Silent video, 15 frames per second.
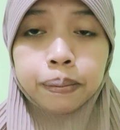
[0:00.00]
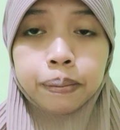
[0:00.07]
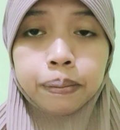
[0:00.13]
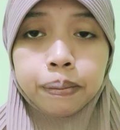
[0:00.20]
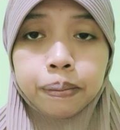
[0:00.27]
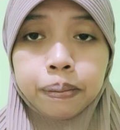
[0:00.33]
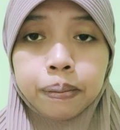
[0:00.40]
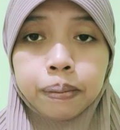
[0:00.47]

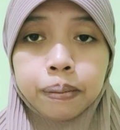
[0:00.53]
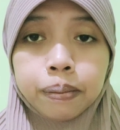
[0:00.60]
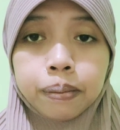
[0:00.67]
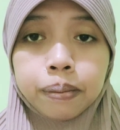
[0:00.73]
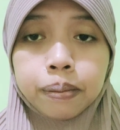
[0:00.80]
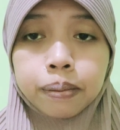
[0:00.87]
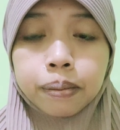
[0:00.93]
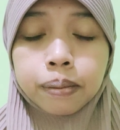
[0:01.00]

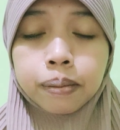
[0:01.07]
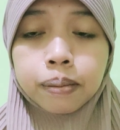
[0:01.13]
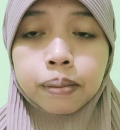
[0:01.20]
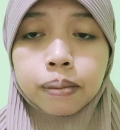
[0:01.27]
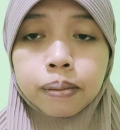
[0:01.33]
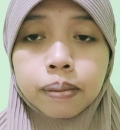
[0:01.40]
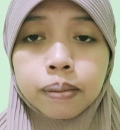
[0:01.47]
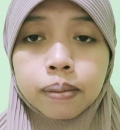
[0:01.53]

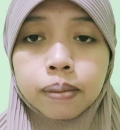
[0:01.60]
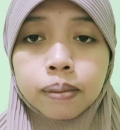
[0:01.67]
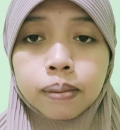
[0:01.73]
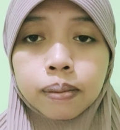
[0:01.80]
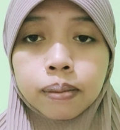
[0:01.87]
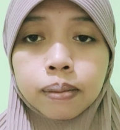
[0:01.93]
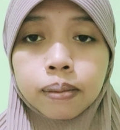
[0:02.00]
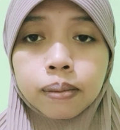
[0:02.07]

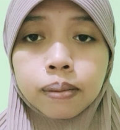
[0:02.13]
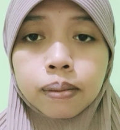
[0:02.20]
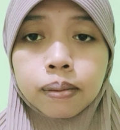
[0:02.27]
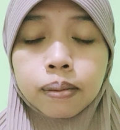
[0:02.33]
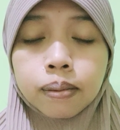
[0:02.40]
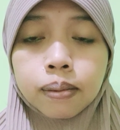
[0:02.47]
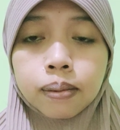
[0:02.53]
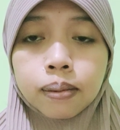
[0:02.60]

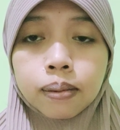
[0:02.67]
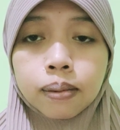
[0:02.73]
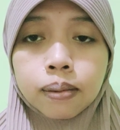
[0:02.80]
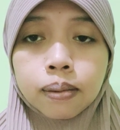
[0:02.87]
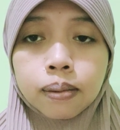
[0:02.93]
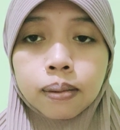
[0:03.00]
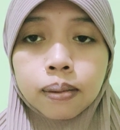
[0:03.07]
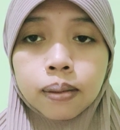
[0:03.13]

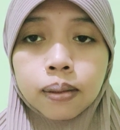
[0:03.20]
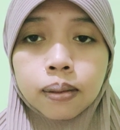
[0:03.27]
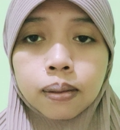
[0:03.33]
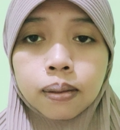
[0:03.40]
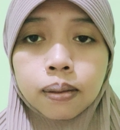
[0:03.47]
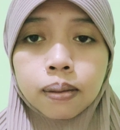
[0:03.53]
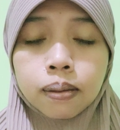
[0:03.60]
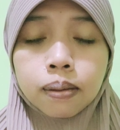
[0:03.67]

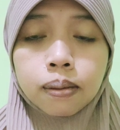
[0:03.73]
(silence)